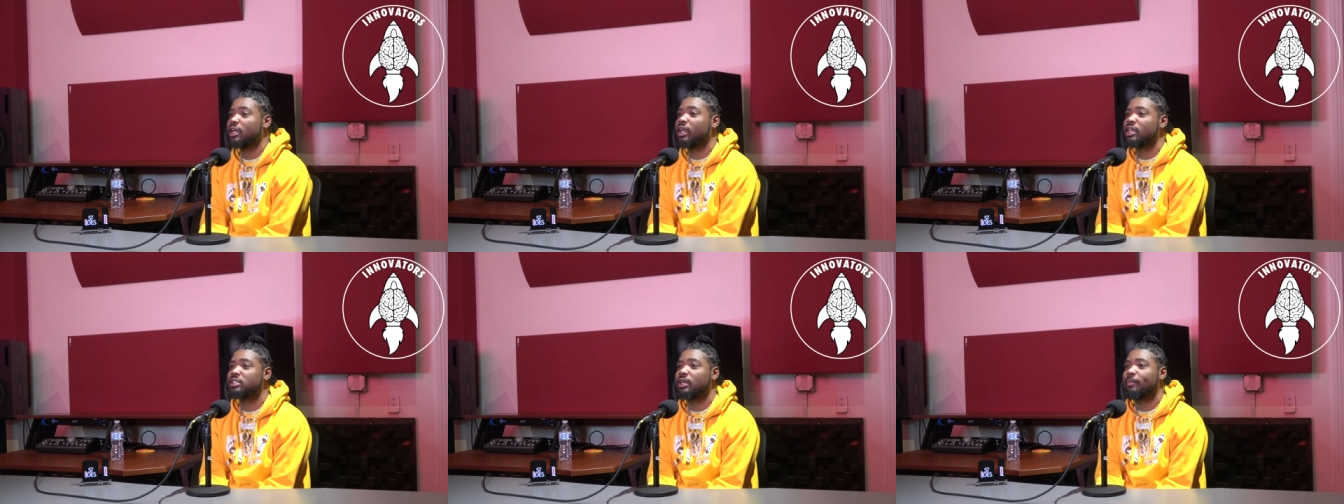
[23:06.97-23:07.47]

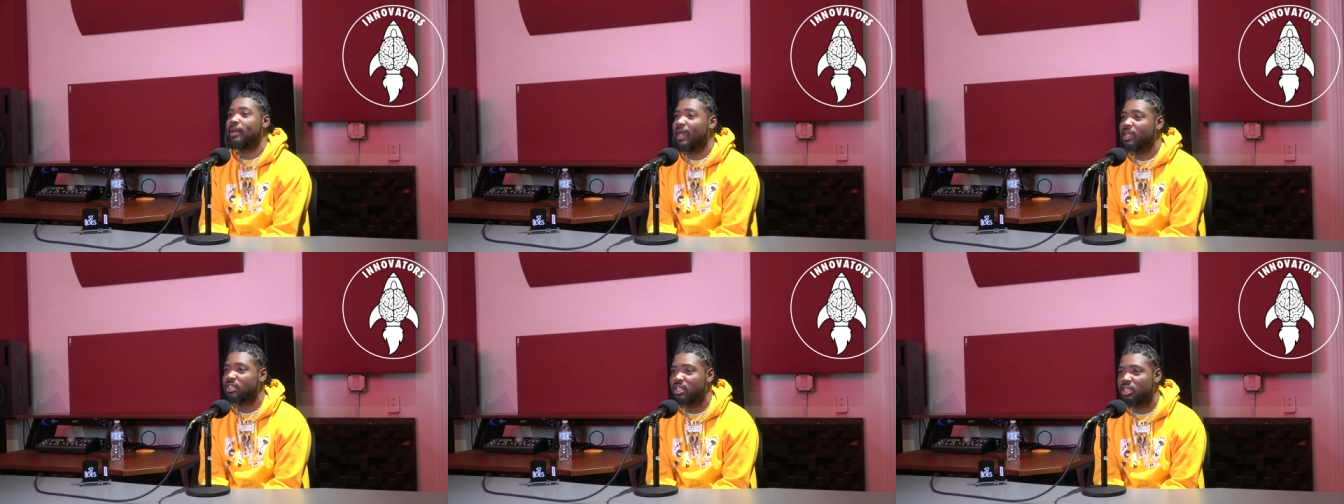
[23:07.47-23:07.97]
a it's a
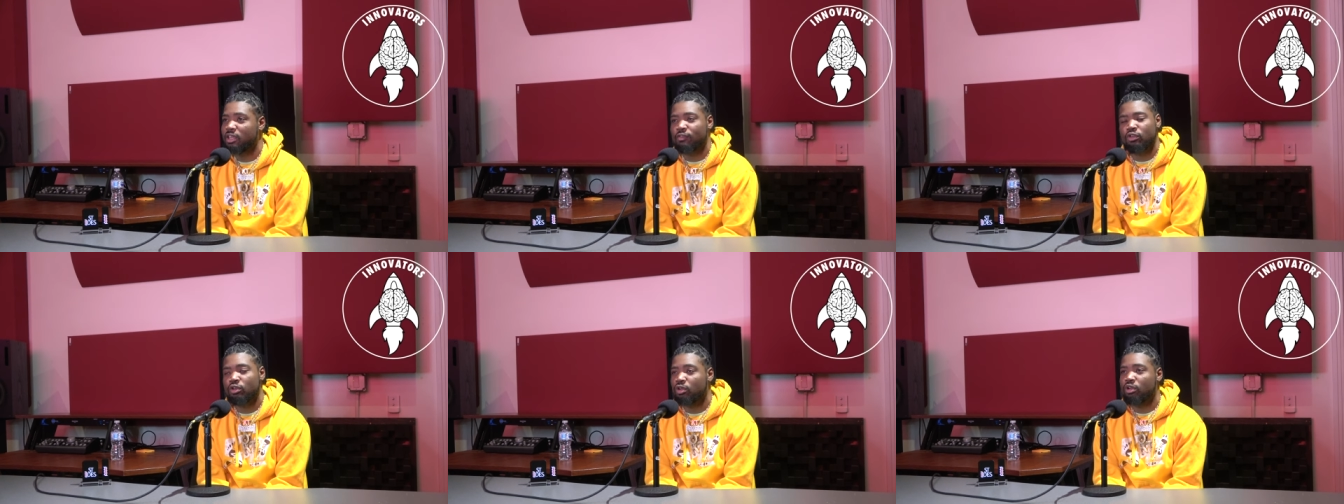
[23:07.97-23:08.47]
bad thing
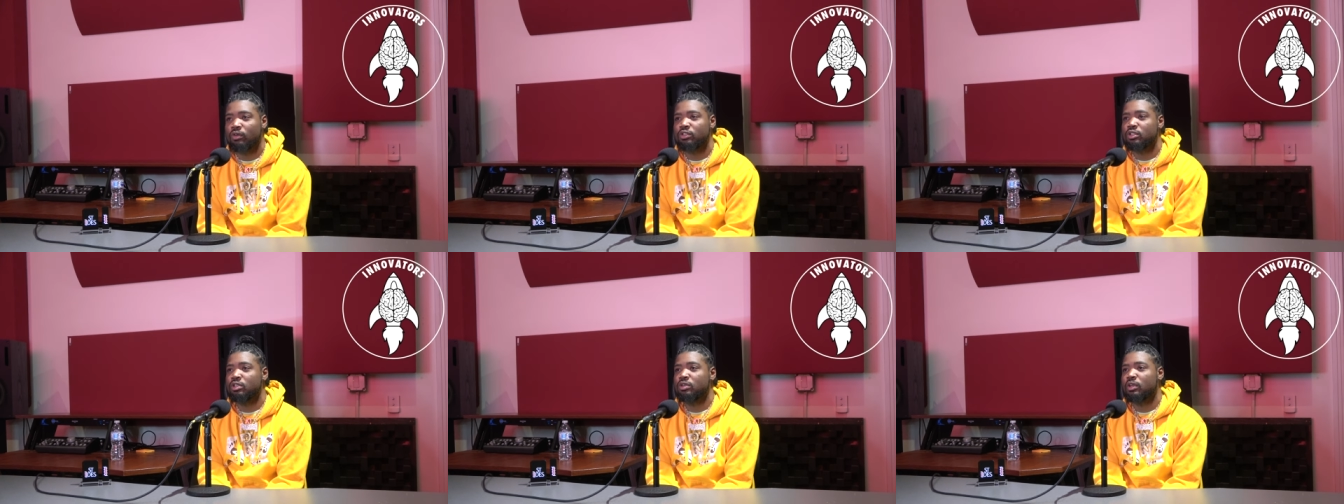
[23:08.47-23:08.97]
if you don't know
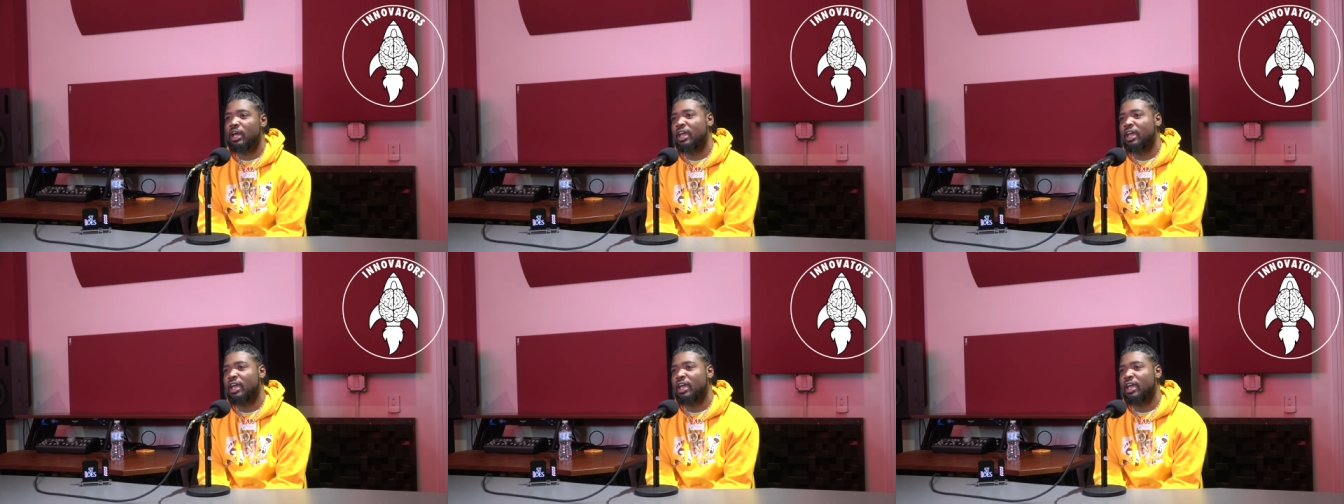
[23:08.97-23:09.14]
what you're doing.